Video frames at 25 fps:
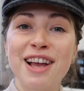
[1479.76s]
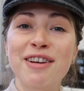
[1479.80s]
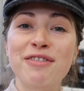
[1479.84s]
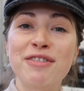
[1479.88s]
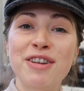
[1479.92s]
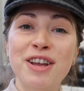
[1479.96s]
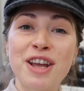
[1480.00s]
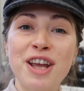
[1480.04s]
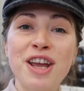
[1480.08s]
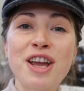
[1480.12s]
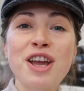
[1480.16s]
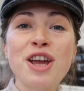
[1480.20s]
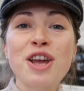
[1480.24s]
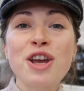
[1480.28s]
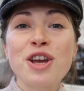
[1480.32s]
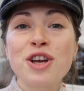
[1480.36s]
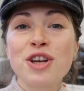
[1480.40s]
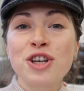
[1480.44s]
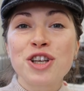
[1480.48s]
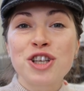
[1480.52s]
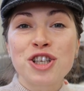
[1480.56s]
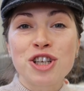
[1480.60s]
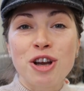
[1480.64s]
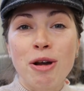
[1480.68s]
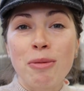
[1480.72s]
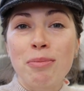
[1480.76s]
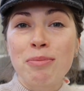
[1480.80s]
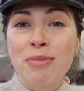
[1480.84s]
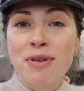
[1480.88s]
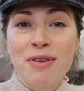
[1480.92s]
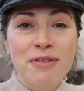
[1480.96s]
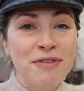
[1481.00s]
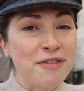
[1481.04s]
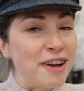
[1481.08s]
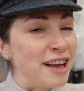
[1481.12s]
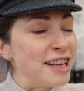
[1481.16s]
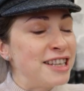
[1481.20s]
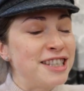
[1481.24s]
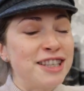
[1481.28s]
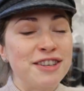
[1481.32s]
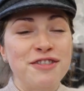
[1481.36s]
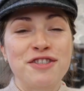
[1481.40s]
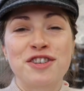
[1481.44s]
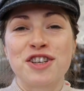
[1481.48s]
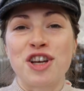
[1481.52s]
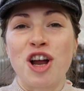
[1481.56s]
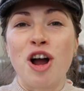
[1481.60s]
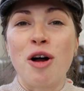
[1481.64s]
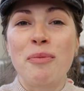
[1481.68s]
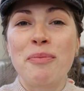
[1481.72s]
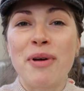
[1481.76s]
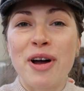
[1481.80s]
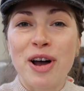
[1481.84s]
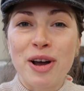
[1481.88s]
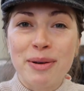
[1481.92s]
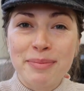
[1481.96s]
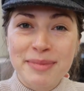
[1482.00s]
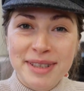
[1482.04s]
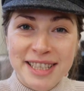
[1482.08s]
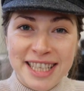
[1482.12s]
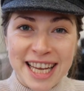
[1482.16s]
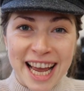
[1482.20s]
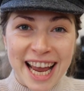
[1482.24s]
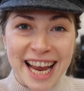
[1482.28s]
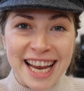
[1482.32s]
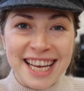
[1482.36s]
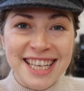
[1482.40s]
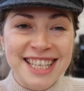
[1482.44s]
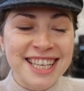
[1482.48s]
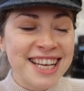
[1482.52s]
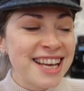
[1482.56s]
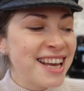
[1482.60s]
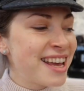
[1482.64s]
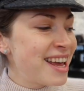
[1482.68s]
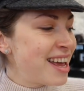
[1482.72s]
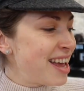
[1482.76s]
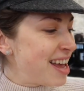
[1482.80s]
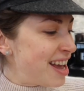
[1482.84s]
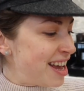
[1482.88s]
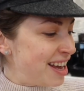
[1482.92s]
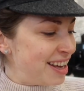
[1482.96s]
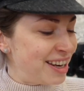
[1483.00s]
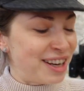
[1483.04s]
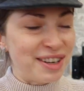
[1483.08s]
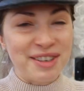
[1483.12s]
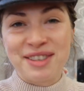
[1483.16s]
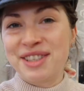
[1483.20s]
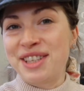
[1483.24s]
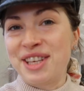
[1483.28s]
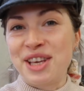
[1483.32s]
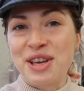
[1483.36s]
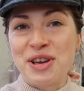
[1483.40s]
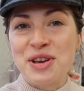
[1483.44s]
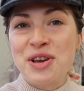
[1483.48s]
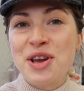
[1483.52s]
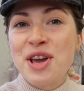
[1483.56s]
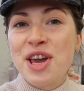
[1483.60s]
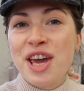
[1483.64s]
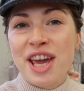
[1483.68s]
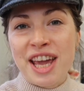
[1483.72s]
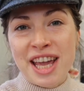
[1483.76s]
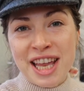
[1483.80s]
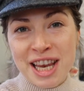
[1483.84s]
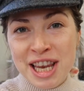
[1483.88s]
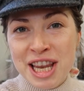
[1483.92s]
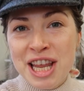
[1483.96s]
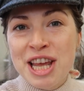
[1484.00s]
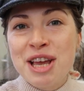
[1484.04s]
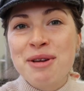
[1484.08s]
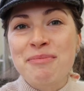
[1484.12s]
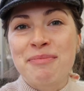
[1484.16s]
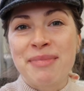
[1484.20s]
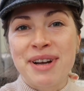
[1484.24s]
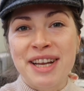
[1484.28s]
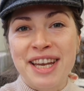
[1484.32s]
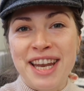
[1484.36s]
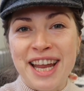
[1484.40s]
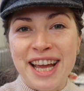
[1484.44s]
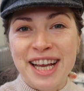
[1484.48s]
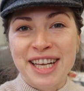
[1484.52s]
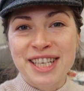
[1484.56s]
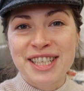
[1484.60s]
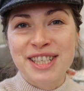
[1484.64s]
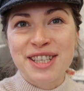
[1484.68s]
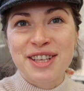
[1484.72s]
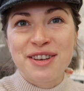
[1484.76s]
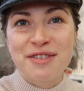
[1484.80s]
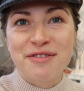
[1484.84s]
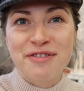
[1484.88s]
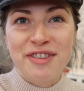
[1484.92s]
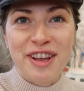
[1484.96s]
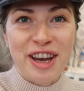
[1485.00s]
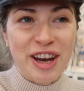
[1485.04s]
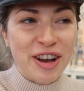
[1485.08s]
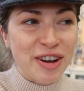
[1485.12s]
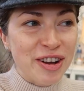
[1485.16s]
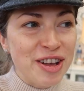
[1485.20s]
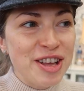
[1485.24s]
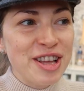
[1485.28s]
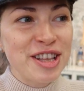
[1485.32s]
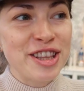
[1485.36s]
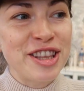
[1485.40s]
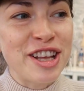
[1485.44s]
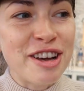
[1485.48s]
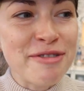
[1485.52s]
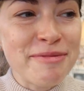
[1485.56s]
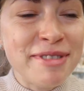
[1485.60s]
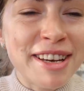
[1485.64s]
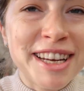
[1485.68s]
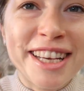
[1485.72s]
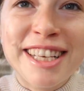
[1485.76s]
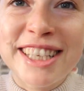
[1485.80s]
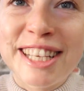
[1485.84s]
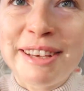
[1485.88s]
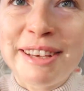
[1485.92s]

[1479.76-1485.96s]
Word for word: lovely festive shop update, and I'll see you in my next video. Dominic,